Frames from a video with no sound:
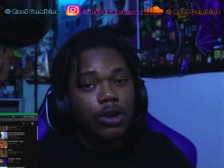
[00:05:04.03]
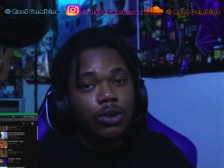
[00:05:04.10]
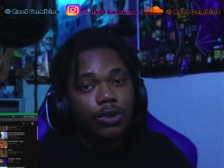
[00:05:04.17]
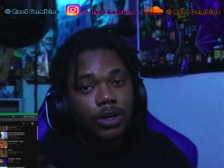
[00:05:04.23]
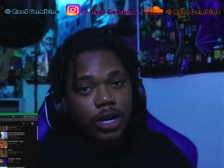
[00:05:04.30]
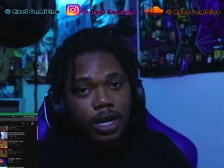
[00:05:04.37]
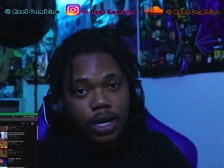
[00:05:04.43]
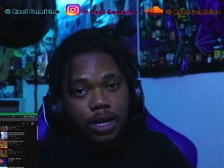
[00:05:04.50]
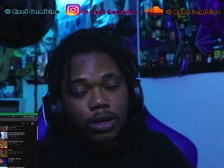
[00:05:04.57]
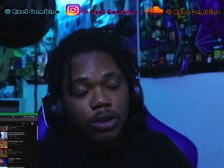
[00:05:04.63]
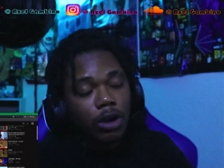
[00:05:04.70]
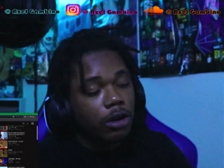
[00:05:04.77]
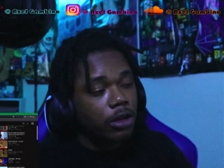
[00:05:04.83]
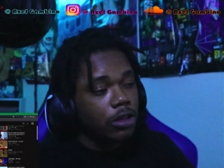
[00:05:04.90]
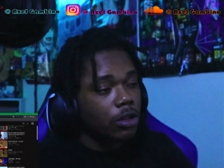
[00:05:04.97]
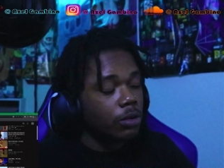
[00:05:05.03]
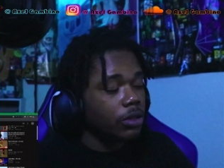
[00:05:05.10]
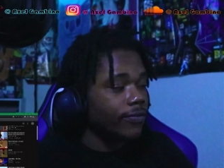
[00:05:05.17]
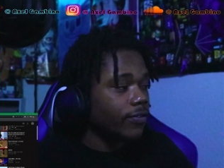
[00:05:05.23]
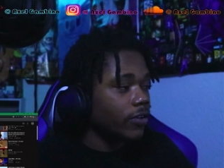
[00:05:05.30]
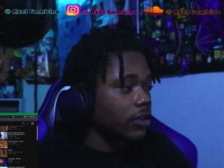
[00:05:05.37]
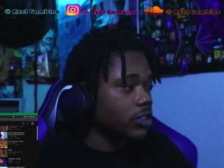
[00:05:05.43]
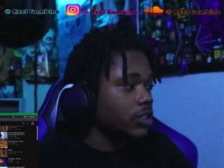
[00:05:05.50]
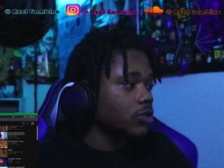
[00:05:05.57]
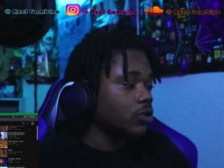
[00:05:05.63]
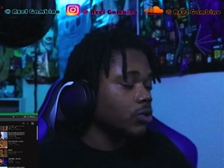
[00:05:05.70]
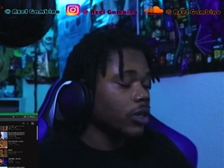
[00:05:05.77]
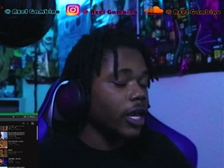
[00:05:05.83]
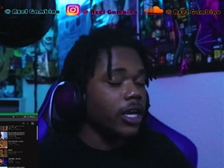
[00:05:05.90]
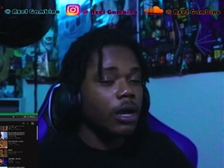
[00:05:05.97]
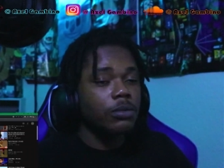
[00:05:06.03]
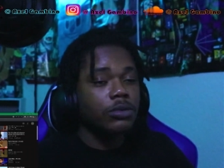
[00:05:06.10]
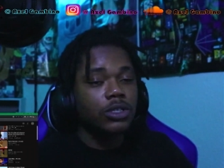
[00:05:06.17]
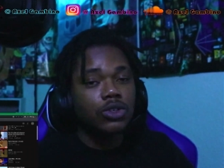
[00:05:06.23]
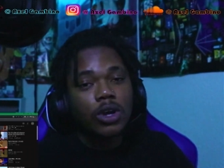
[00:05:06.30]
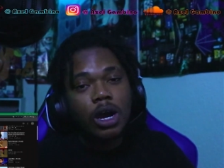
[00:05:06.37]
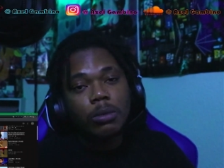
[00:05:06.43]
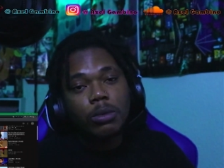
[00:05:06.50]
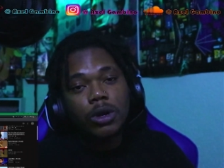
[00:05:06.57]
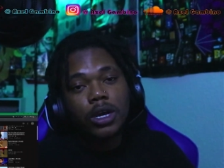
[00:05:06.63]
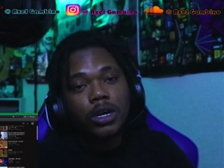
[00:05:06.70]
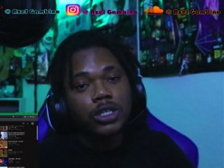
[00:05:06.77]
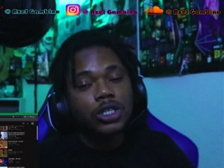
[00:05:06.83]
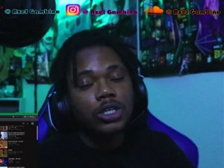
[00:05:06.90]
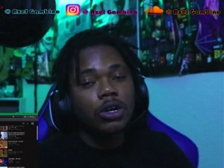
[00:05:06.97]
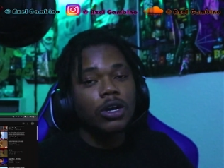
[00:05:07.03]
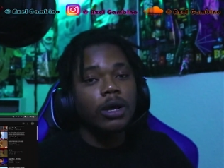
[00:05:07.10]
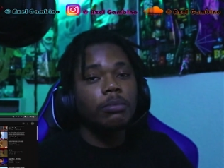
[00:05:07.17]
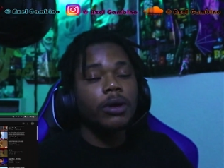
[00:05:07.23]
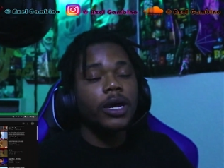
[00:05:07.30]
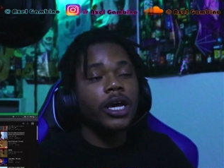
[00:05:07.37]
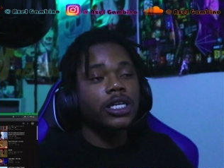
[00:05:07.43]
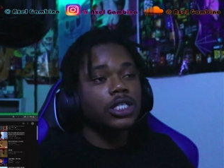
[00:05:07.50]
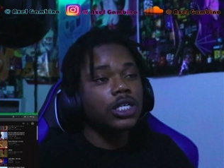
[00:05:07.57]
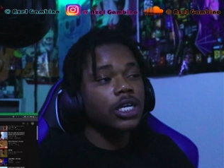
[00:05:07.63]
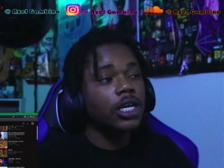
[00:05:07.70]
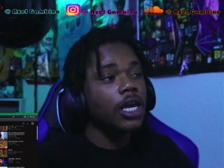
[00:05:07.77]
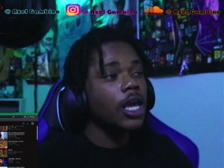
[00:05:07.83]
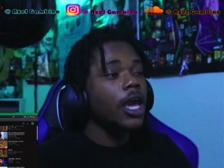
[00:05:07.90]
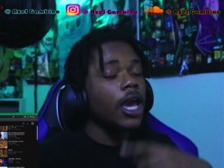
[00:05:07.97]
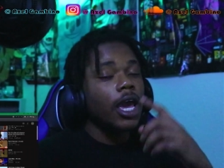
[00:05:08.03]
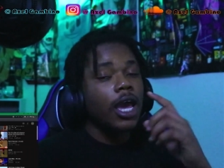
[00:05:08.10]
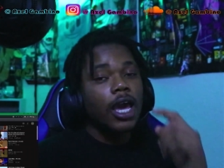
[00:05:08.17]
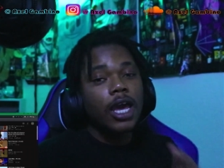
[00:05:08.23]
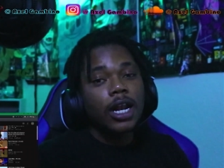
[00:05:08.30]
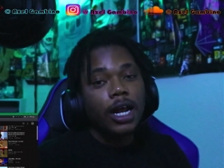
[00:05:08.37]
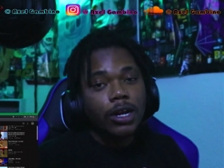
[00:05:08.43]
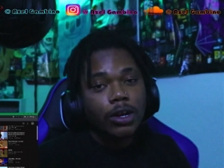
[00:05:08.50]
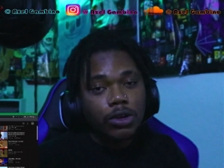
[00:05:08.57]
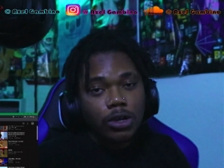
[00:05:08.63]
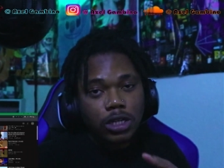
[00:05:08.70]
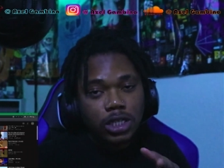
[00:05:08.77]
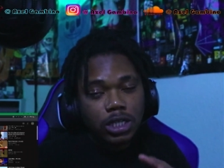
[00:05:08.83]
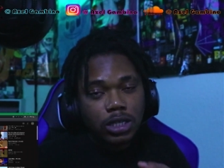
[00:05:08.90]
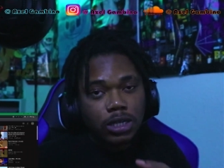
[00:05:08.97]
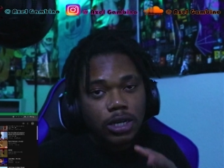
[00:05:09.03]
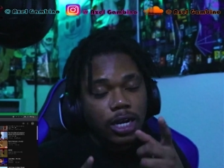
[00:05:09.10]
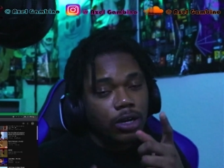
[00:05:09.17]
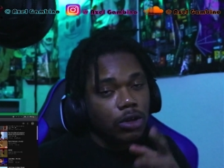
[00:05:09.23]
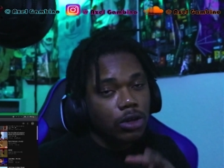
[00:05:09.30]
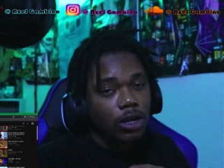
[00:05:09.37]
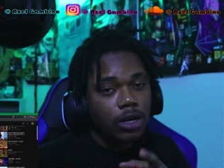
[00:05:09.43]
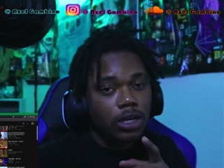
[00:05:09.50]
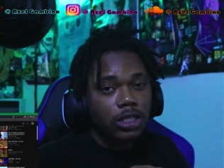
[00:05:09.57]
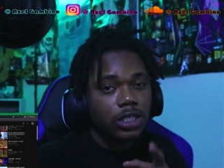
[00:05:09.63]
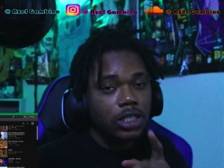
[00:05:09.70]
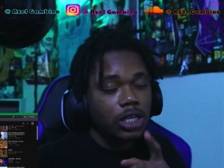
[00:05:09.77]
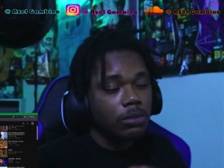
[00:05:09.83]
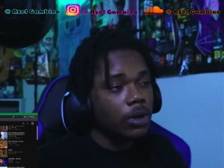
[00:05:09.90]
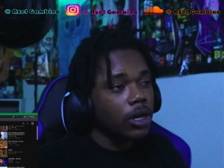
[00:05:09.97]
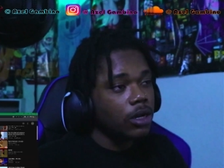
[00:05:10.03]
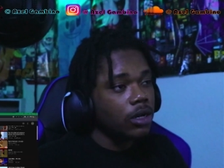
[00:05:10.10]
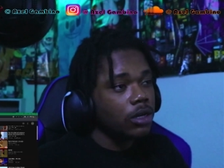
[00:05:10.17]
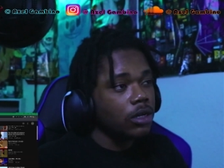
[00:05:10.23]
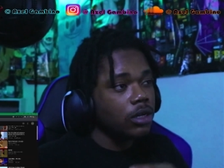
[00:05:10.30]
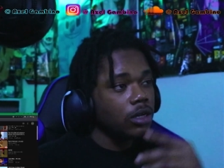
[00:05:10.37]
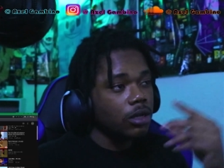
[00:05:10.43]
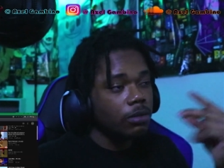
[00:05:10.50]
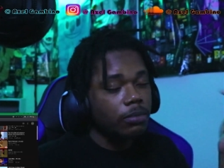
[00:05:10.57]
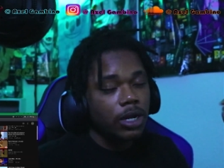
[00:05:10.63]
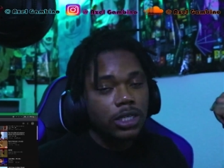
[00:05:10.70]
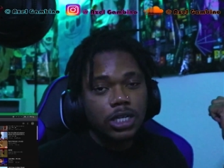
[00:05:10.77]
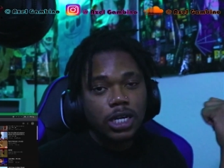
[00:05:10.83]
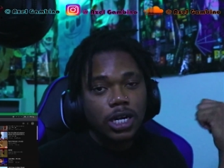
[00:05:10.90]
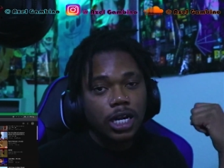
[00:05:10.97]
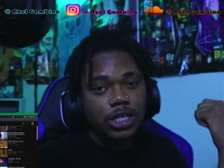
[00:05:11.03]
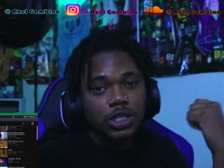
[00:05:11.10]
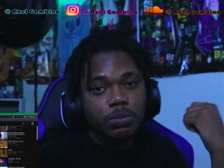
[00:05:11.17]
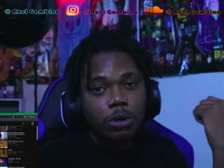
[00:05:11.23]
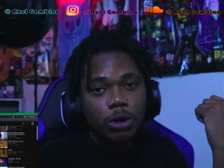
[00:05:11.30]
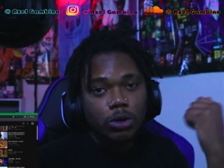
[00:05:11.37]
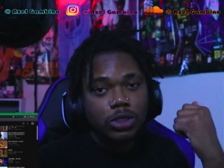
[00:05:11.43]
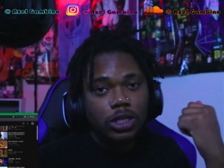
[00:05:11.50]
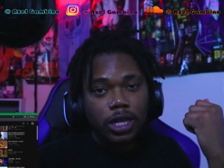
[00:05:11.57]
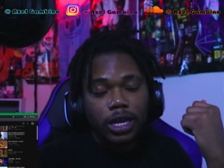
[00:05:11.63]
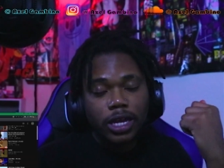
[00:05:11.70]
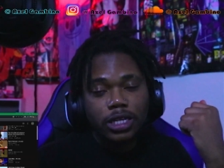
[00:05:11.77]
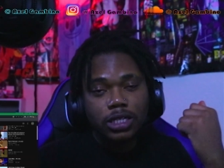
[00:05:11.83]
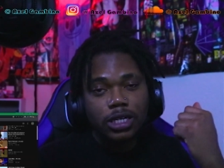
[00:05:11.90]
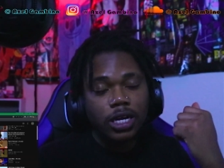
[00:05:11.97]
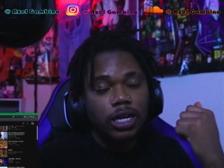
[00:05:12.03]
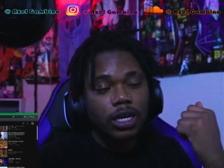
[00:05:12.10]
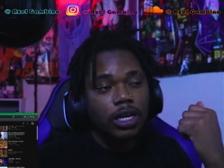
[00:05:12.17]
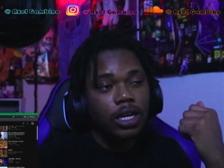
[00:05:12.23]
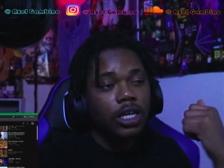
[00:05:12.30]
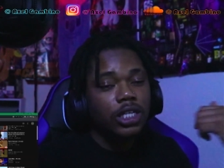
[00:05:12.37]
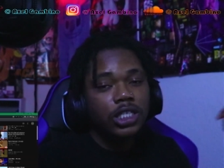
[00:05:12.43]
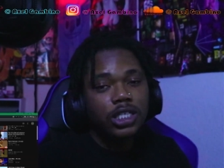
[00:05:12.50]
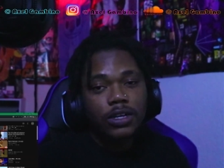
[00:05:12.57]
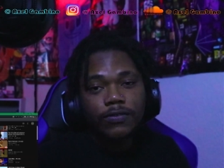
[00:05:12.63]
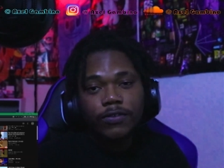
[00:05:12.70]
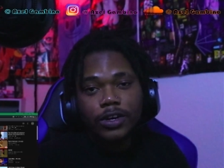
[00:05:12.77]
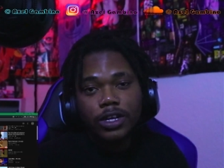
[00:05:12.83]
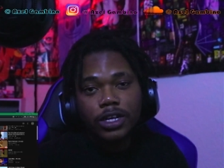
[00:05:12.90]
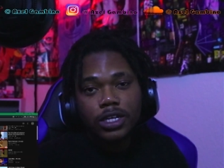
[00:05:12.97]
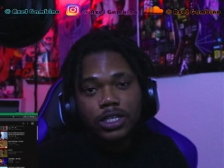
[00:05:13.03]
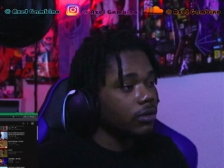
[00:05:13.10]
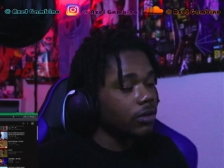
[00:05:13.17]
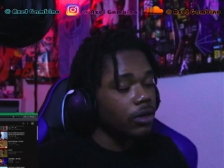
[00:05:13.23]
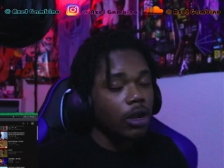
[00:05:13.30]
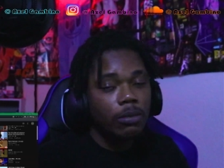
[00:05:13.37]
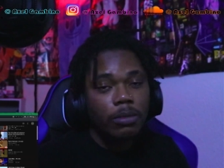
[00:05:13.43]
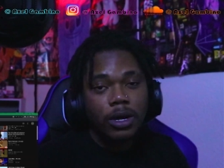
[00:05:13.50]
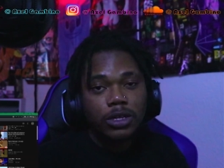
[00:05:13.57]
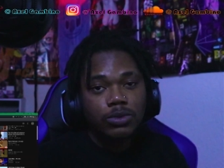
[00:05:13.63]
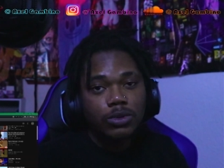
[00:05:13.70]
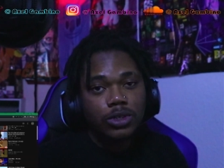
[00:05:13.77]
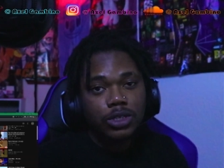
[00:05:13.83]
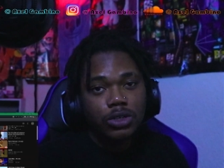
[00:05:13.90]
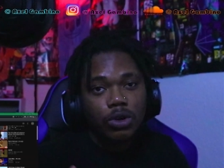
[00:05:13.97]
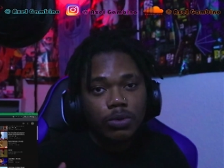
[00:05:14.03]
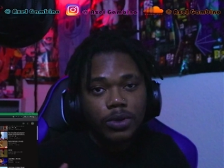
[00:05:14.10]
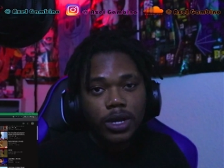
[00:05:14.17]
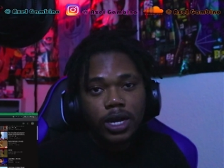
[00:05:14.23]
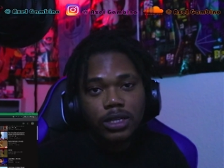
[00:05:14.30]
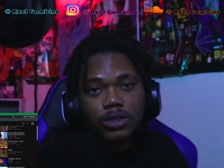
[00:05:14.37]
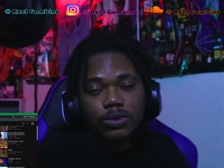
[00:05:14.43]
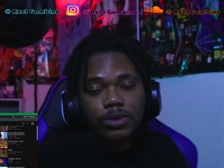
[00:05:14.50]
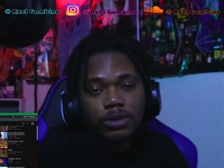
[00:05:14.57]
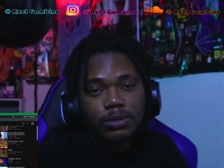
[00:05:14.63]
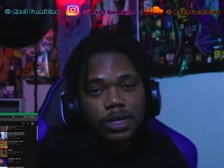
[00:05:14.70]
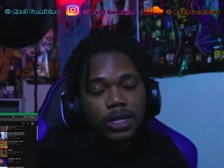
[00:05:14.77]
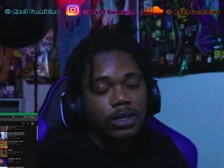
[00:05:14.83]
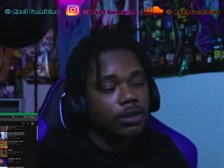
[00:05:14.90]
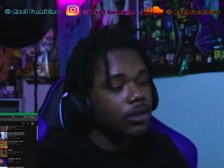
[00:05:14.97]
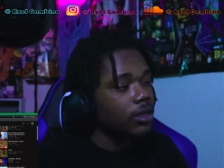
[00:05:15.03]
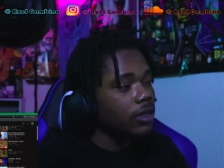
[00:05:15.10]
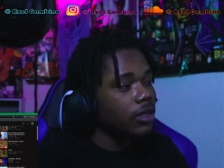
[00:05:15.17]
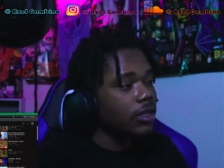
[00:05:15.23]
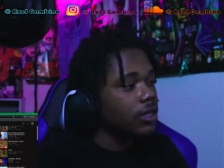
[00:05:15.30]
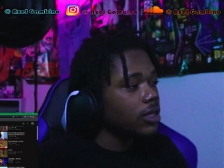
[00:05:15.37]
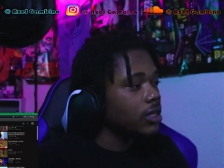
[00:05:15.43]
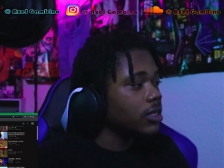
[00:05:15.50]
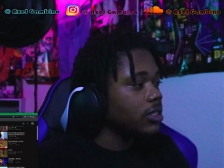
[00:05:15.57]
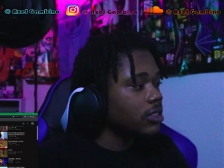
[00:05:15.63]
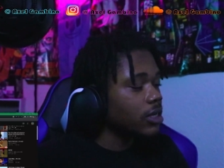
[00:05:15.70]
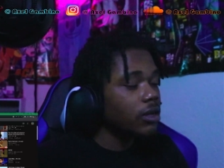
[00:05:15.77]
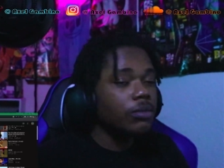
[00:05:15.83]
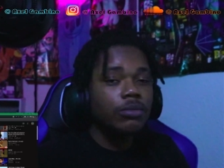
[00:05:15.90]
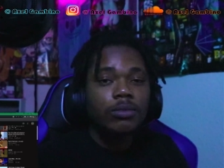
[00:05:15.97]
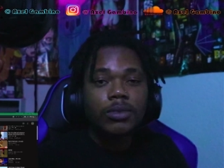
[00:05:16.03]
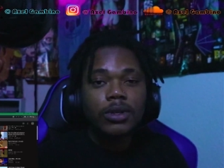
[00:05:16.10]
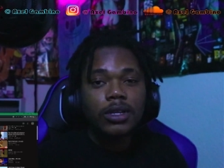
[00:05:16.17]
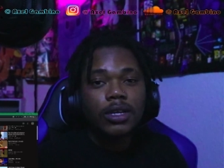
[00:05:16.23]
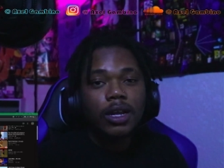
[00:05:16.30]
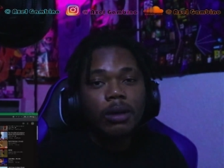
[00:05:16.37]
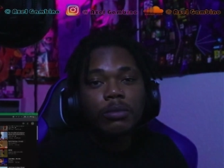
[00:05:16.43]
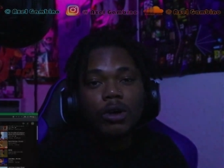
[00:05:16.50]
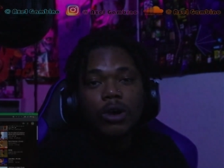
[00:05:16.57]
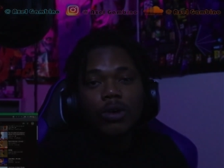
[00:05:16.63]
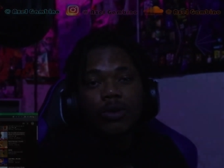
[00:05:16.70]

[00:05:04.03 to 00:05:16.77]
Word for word: not? Y'all already know what the fuck to do. Like, comment, subscribe, all that good shit, all that bad shit. And I know y'all seen, I know y'all niggas seen my uh my skit I just posted last night. Shit funny as hell. Y'all might as well just go react to it, nigga. Some I'm gone.